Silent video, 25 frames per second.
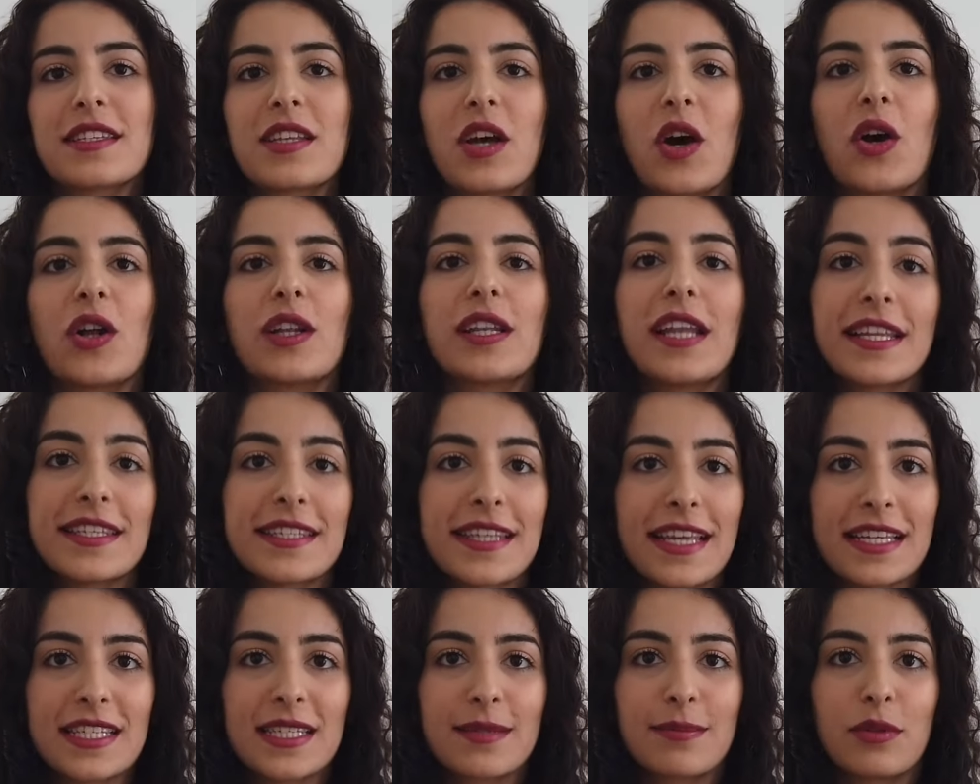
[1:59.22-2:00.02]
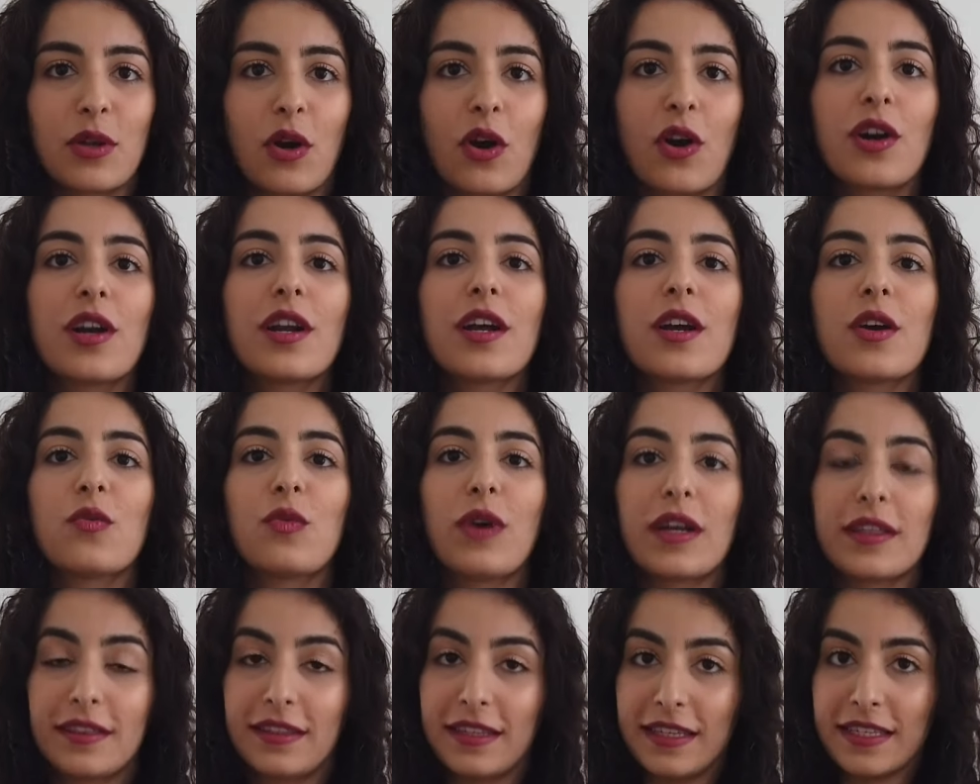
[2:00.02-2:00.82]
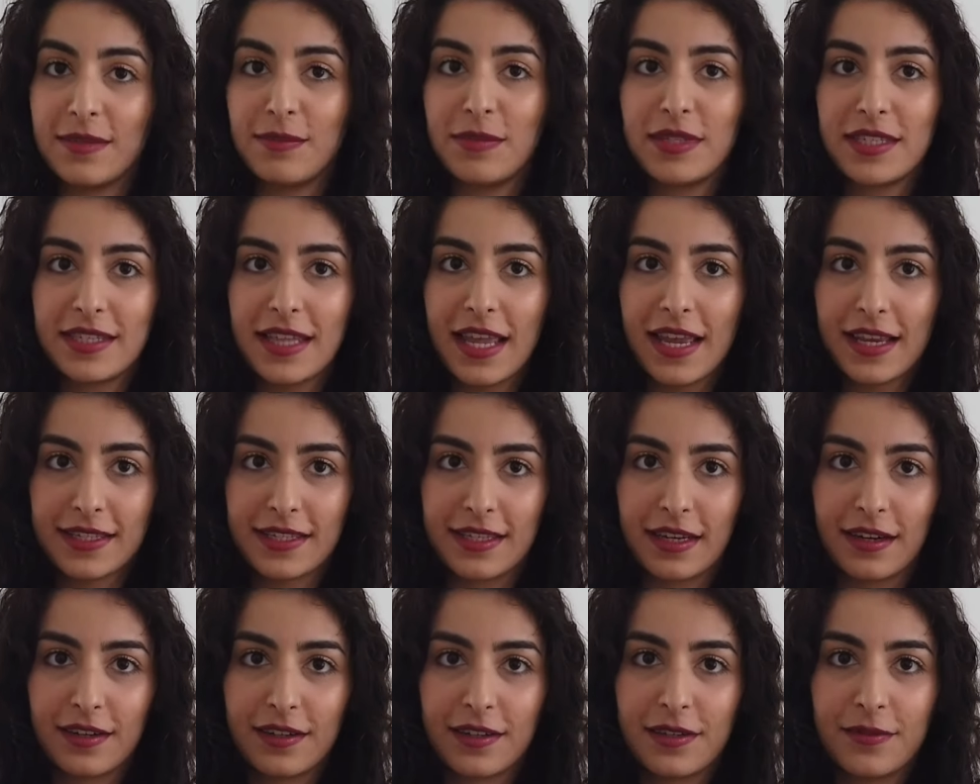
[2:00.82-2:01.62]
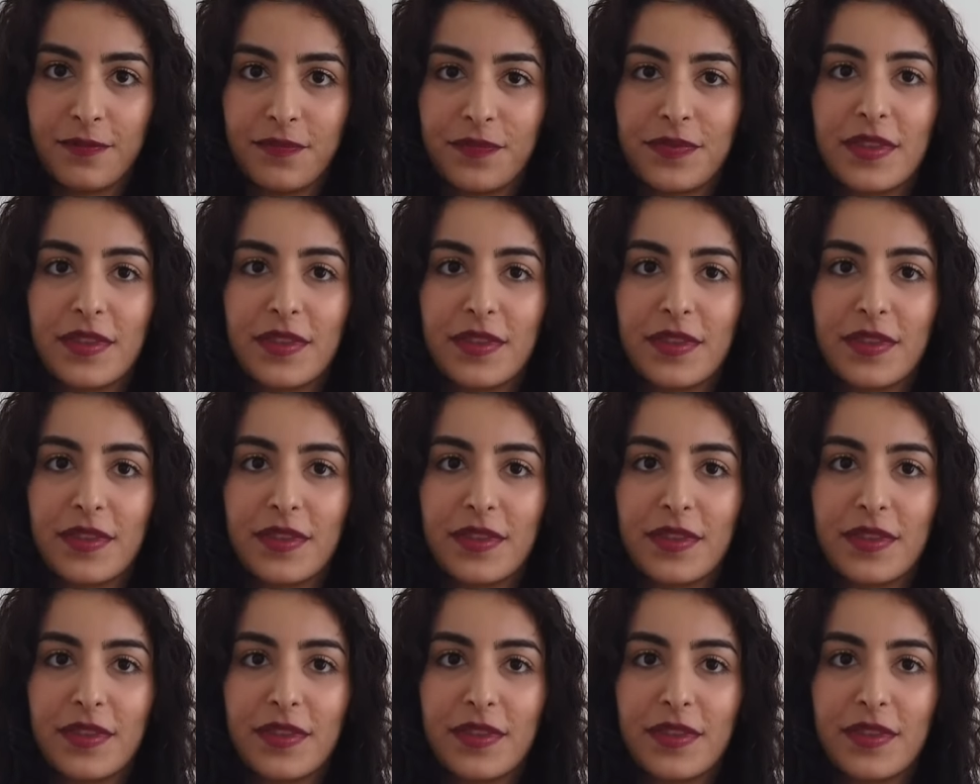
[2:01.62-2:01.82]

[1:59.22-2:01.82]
So let's explore what these mistakes are.